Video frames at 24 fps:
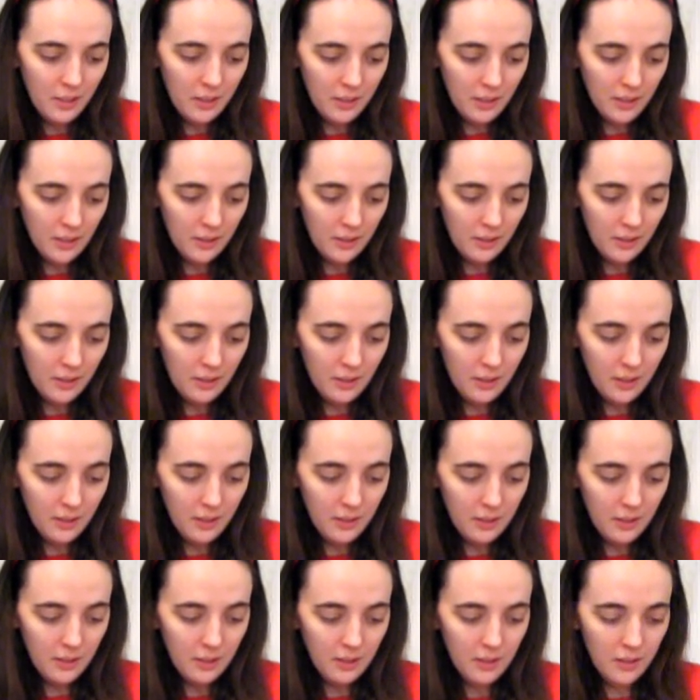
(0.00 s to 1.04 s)
Okay.
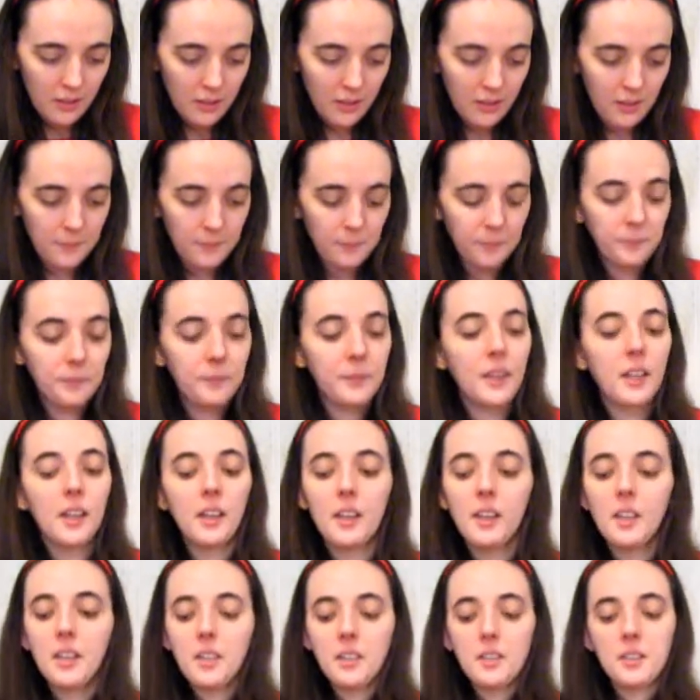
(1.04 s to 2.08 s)

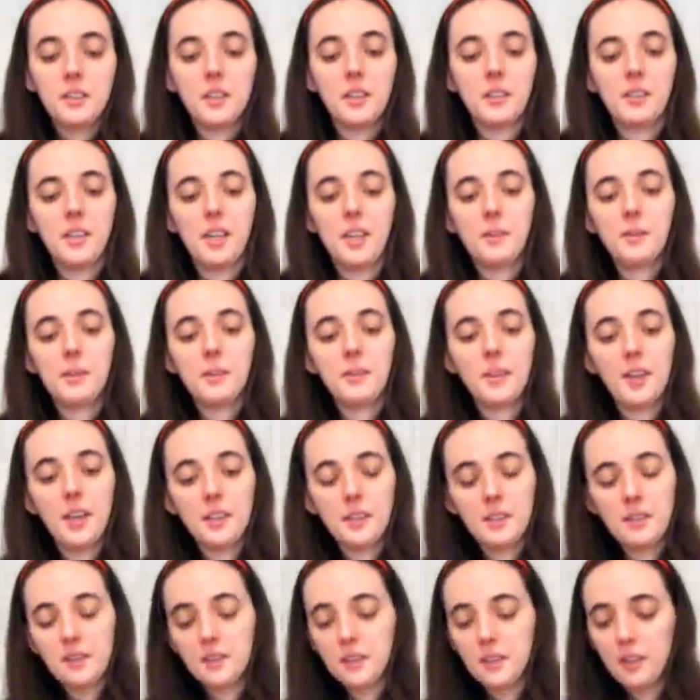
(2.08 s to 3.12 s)
So now we've
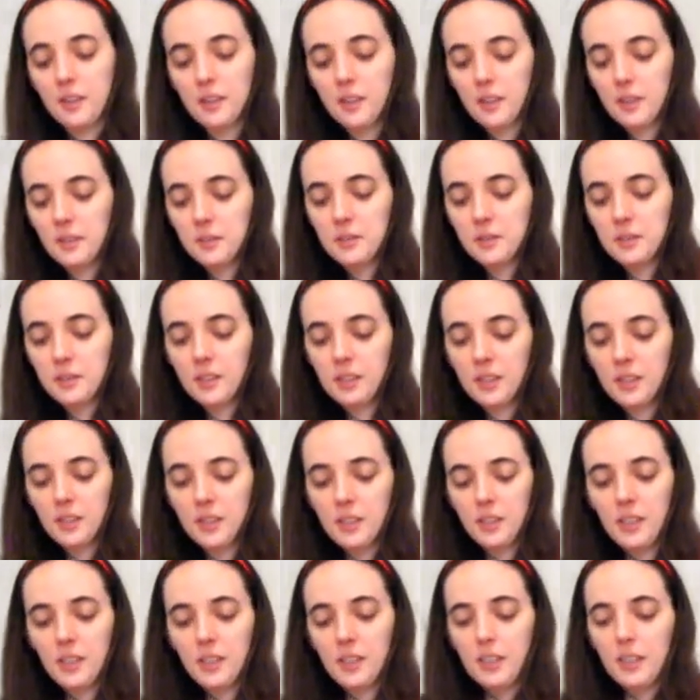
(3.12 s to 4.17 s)
got the scarves.
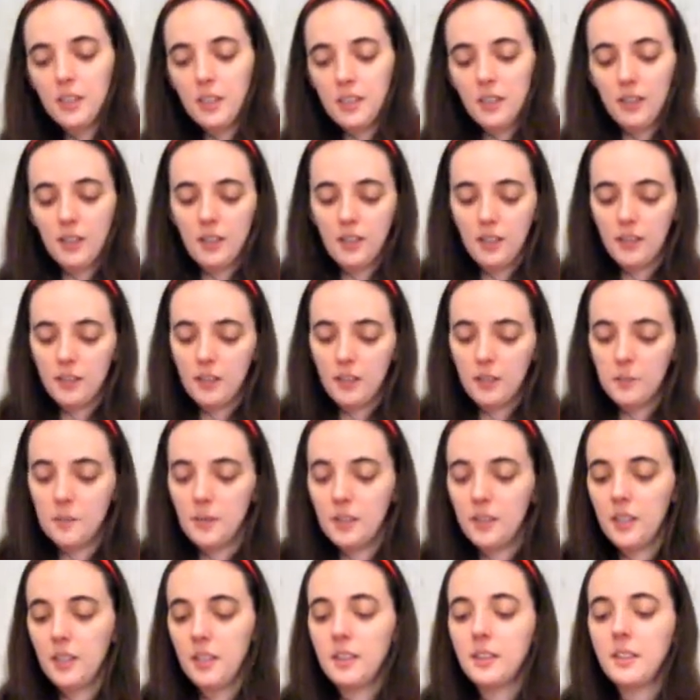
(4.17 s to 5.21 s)
And
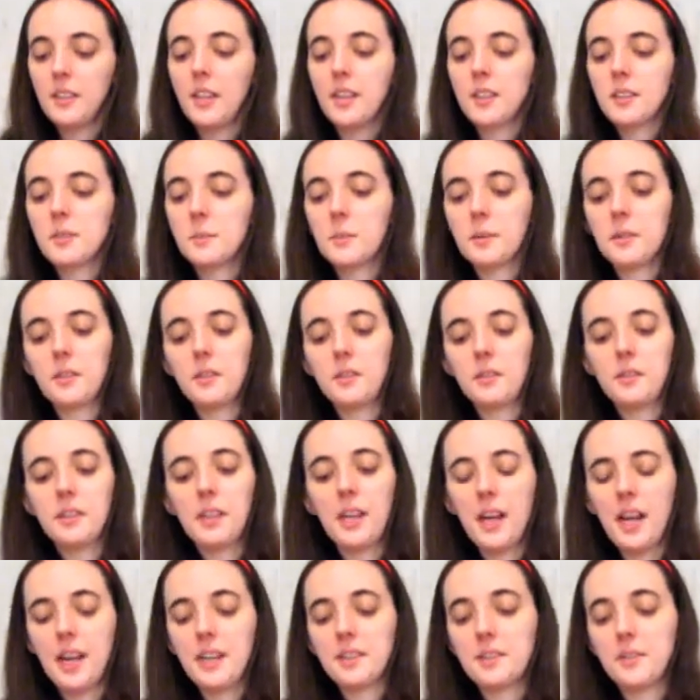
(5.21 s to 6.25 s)
next we're going to do the
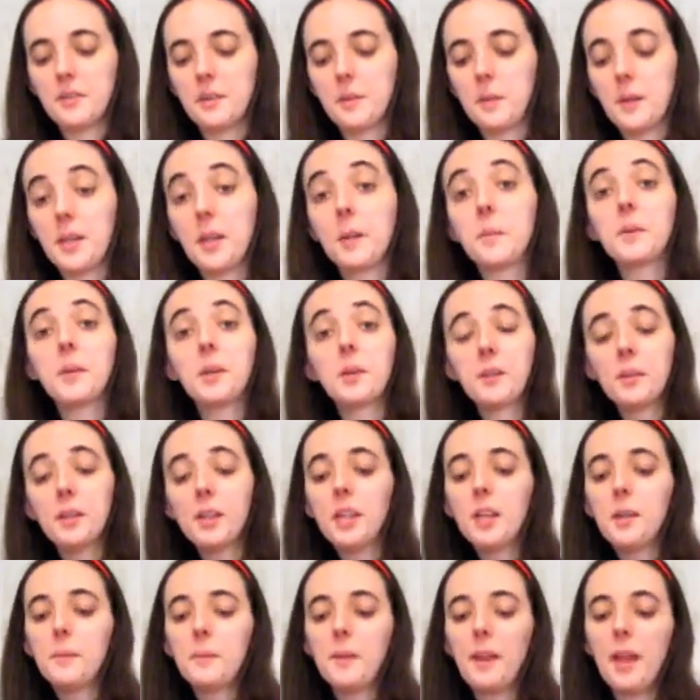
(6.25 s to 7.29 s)
hat. So pick up your
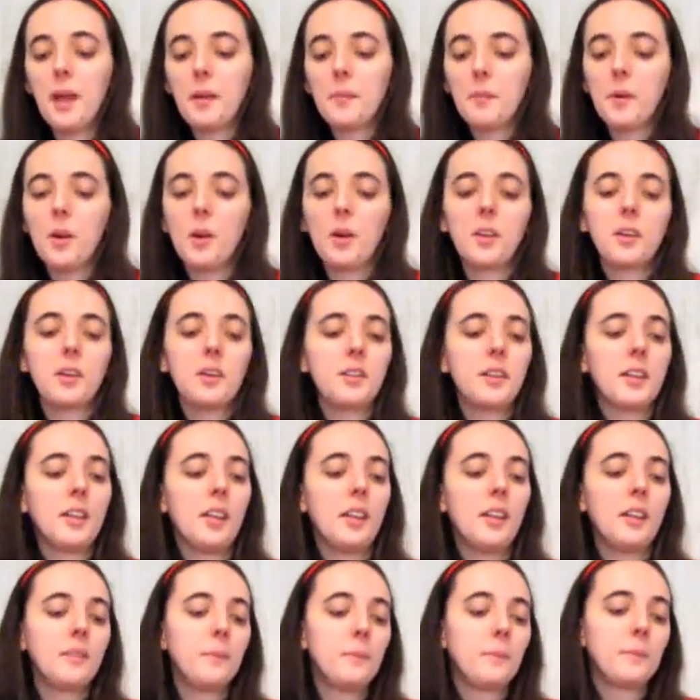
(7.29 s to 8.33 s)
black marker
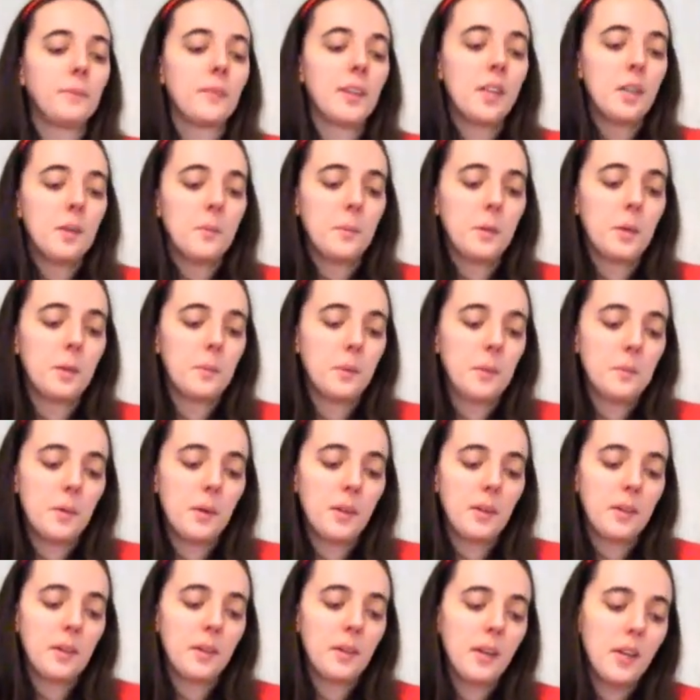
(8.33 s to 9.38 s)
again, permanent
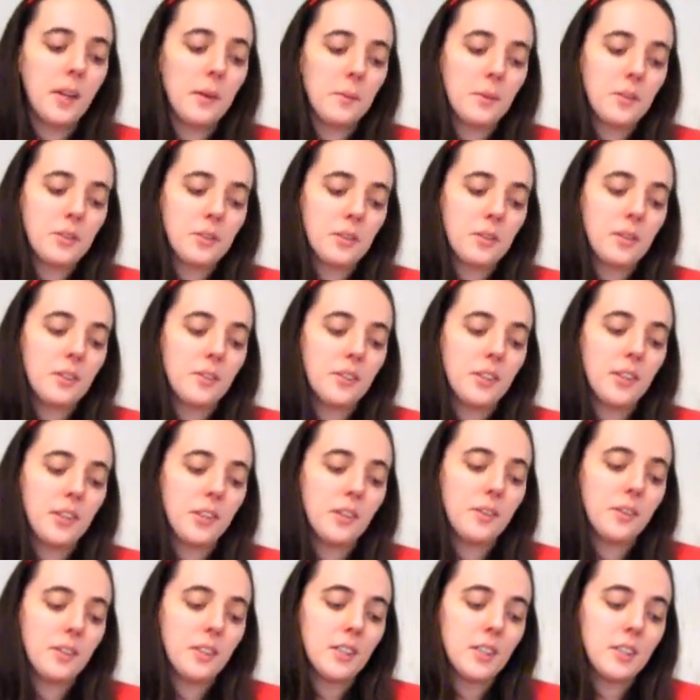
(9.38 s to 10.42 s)
marker, and what you're going to
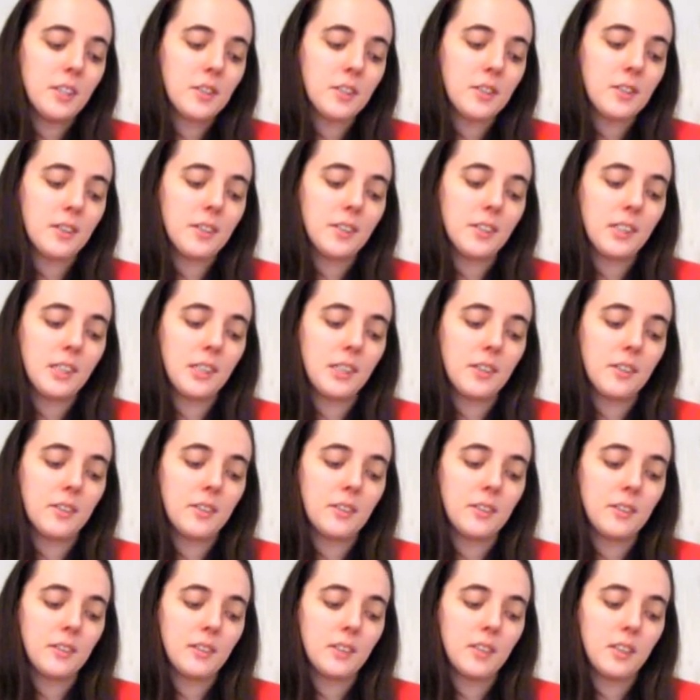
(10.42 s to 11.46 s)
do is you're going to do
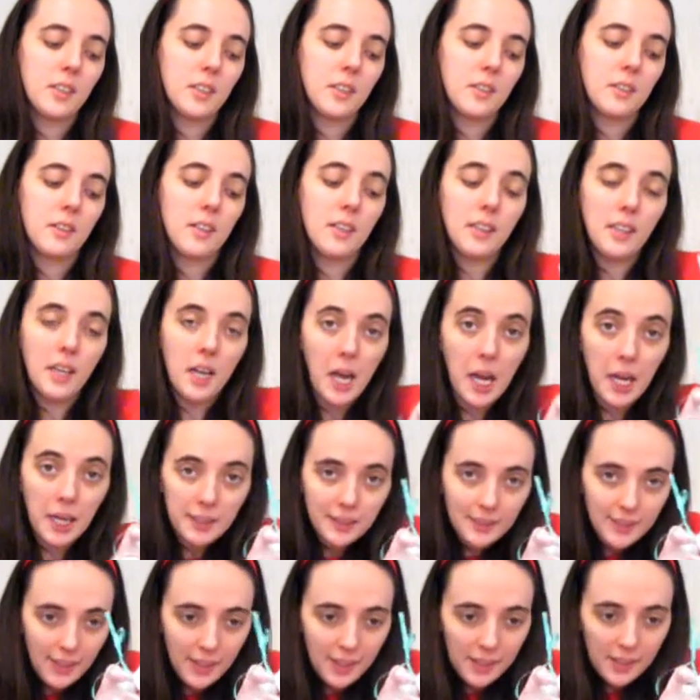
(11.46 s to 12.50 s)
a
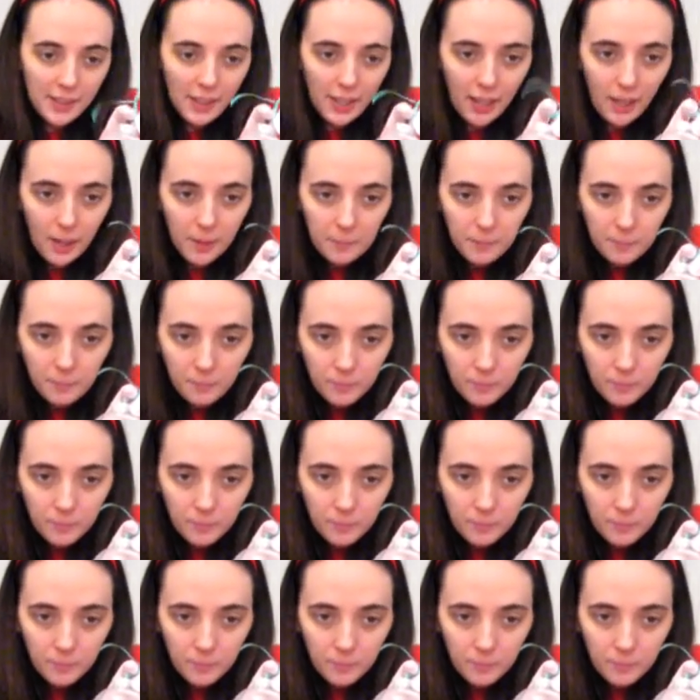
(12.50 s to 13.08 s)
line like that.